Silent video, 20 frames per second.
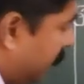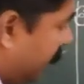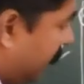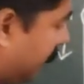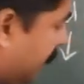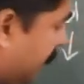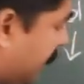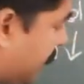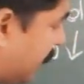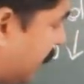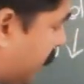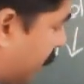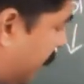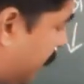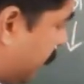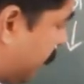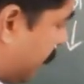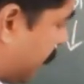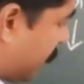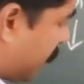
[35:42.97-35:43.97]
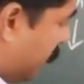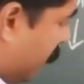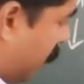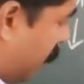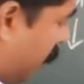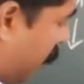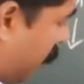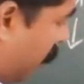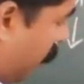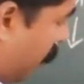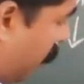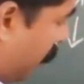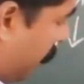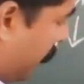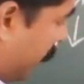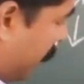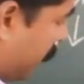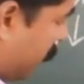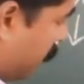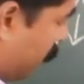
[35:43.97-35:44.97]
this is the changes. OP
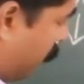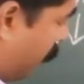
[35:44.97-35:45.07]
to